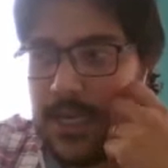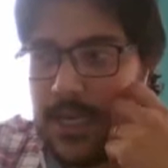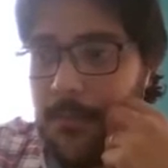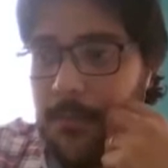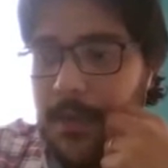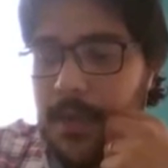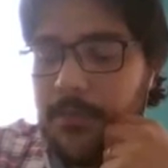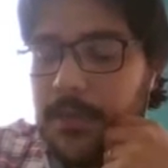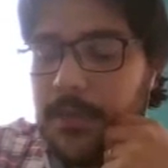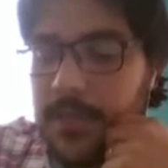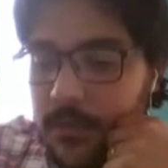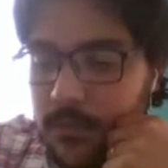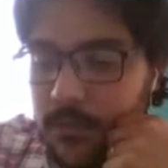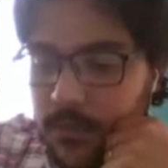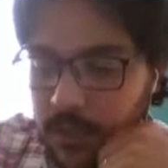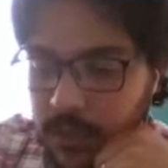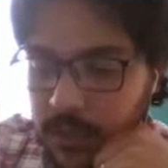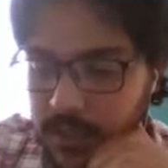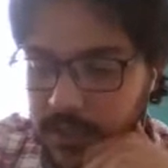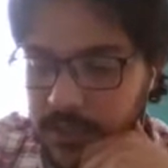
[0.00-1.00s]
maybe they
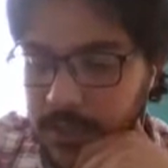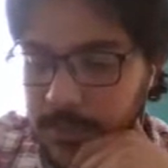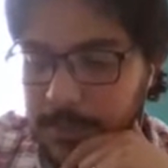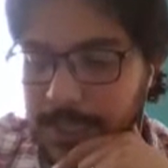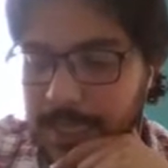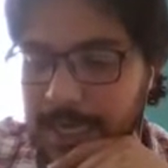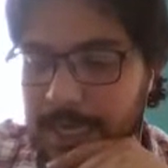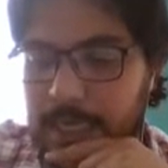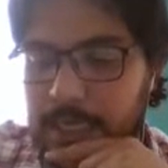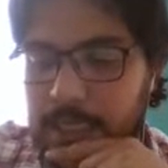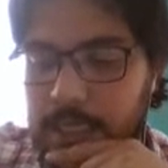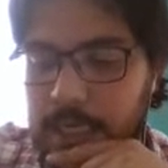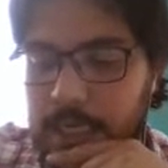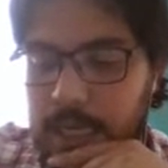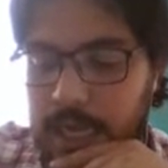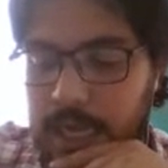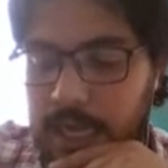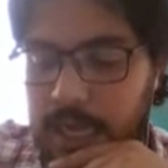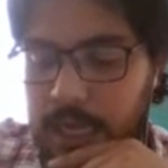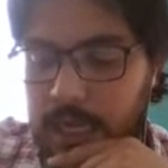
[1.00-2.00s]
would explain
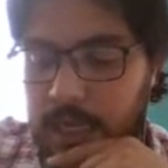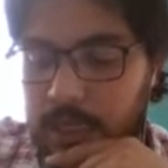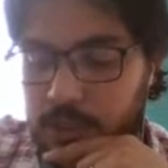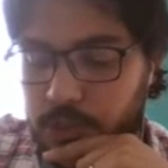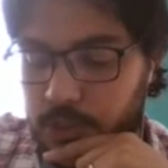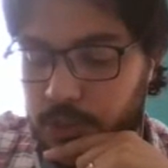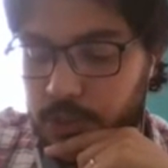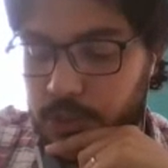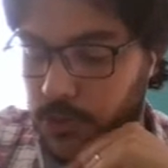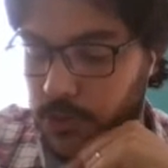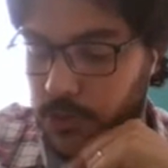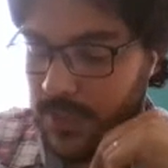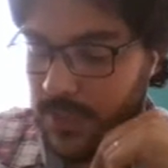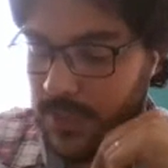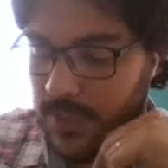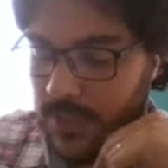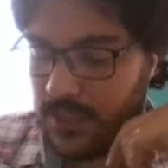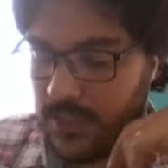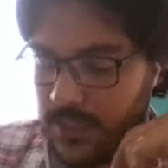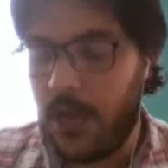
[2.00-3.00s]
to you
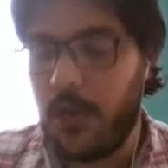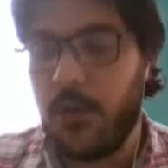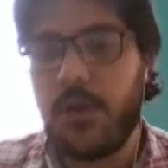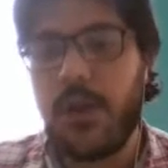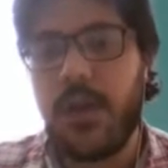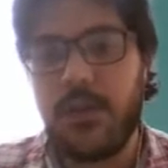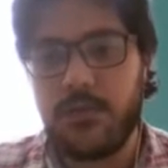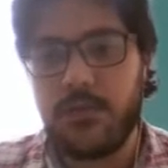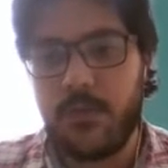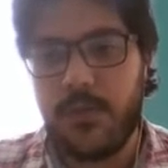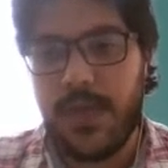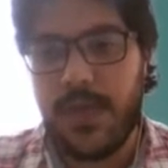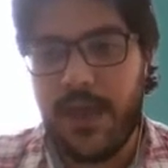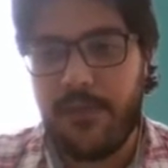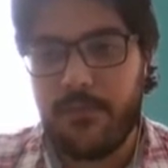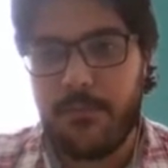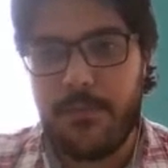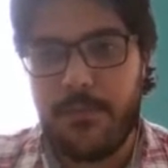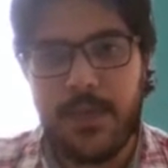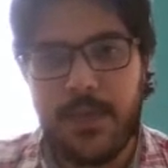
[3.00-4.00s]
that, okay, so we have a
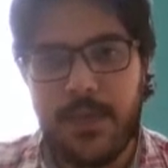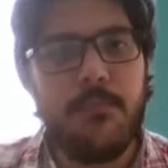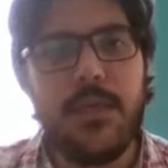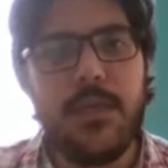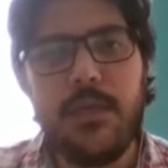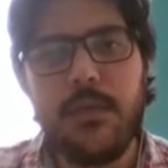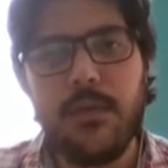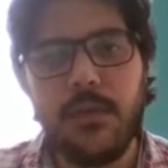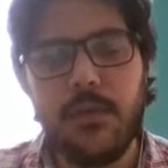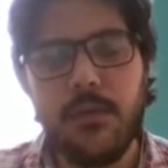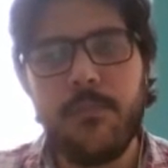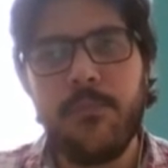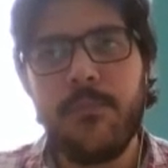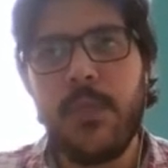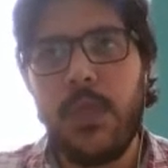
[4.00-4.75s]
big meal,